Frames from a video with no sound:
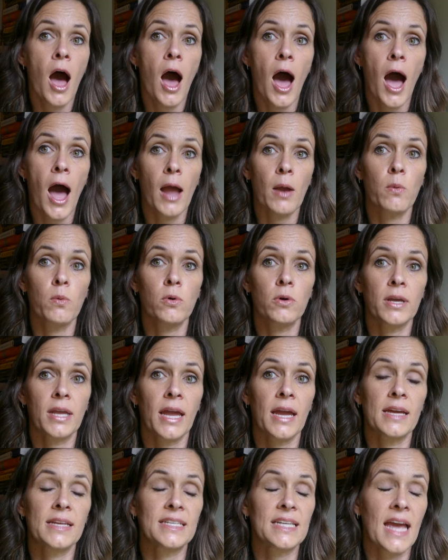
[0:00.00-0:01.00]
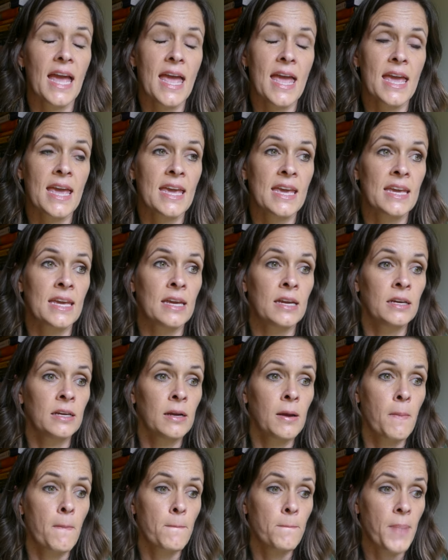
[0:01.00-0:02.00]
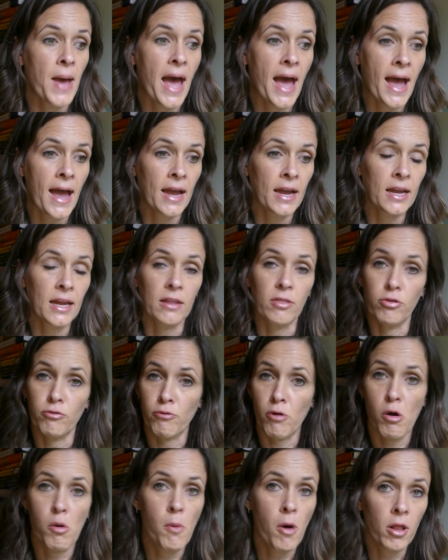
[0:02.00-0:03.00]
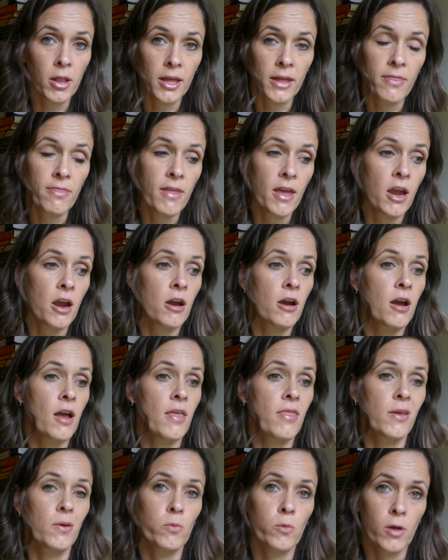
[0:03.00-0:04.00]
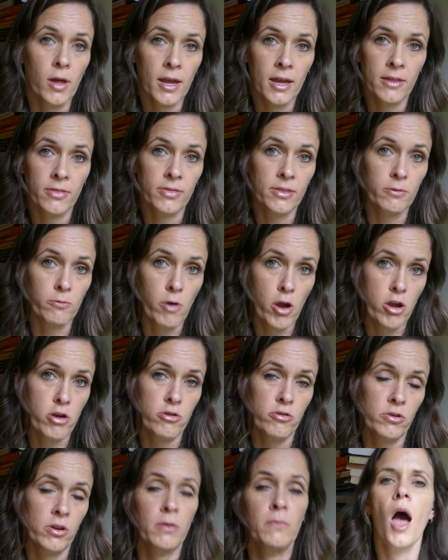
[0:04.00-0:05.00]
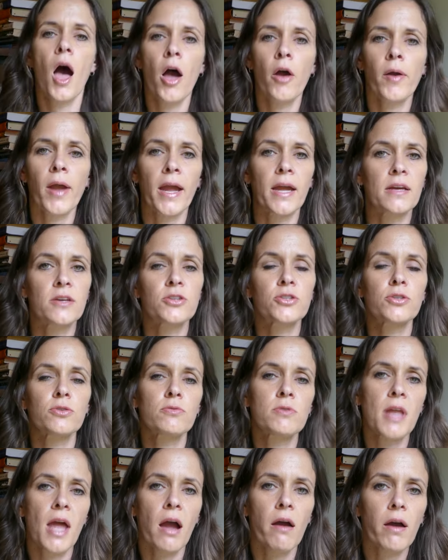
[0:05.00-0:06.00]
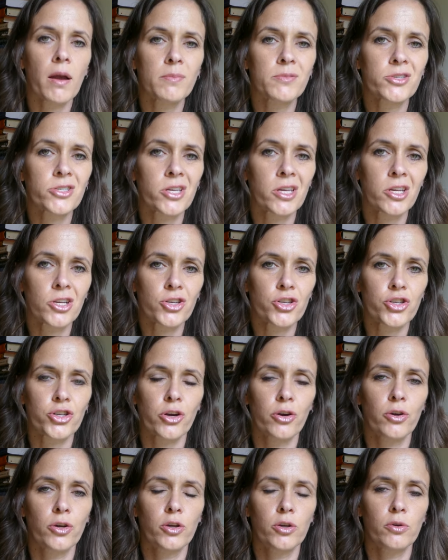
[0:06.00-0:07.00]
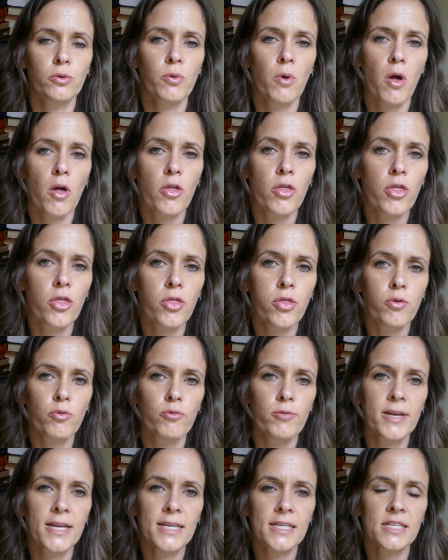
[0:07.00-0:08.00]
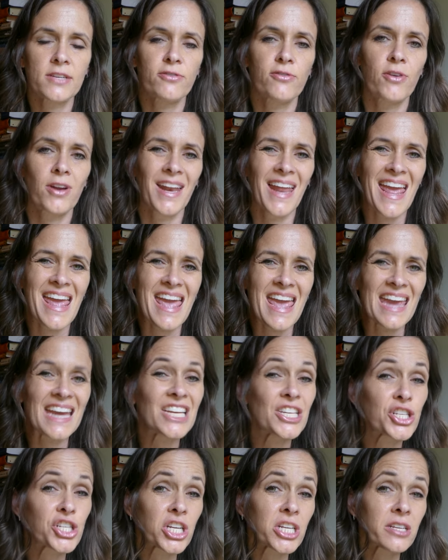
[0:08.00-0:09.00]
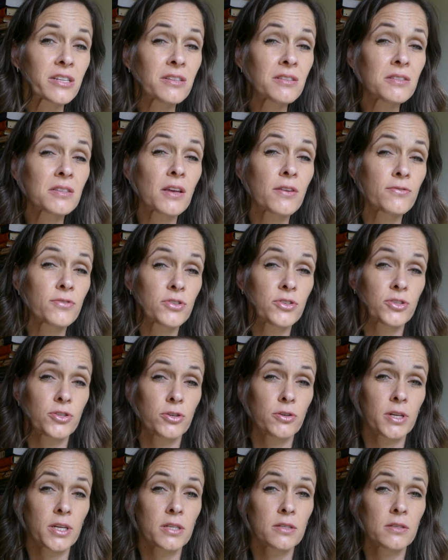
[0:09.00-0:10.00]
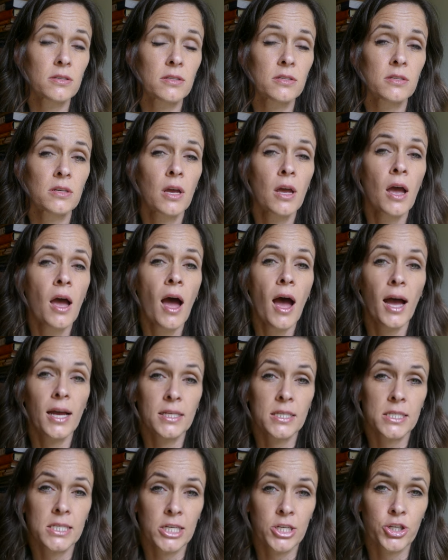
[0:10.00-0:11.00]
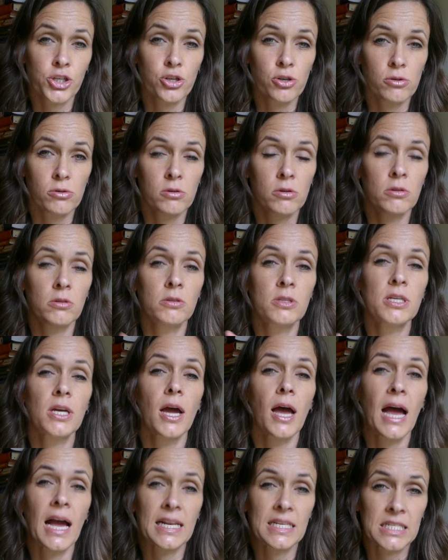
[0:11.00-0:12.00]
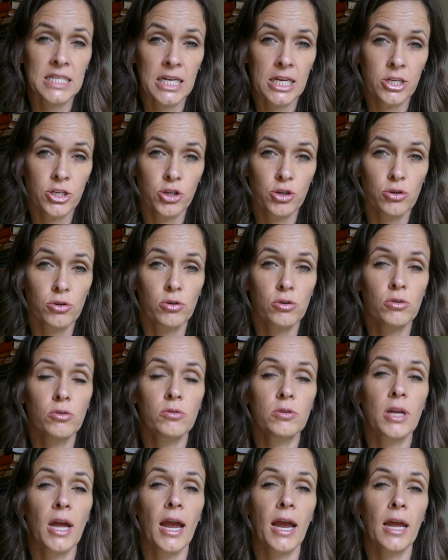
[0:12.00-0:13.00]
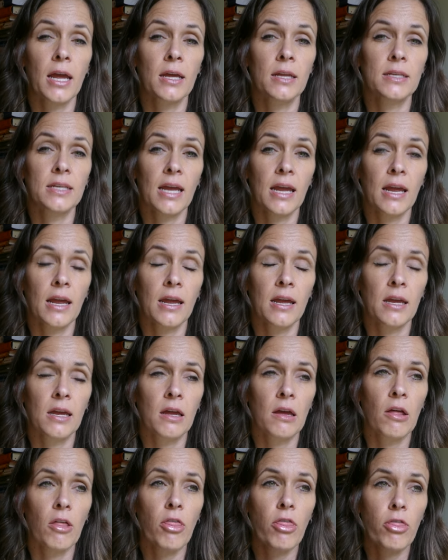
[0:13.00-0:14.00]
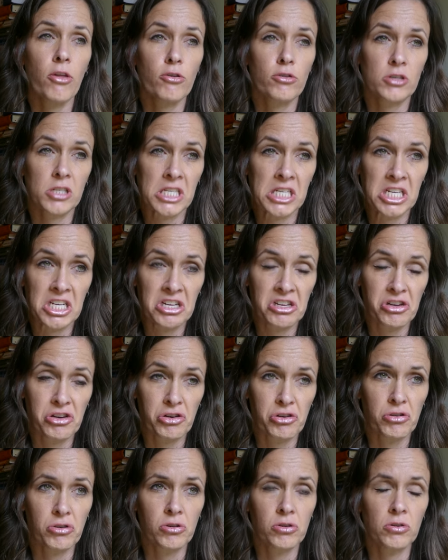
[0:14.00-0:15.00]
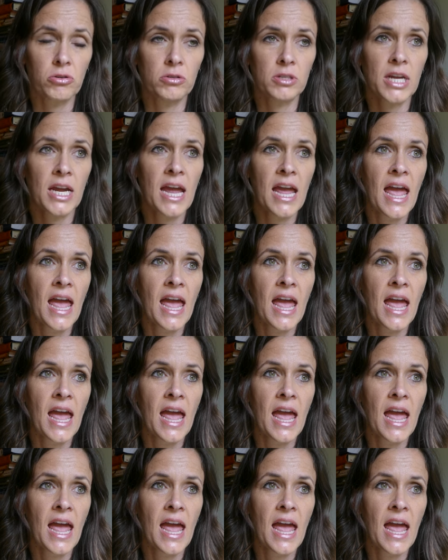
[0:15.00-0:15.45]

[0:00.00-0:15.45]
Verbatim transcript: I will get a bag and throw them all in there and then we'll hit the road. Okay, so now I'm just gonna show you three different ages of students, a six-year-old, a 10-year-old, and a 13-year-old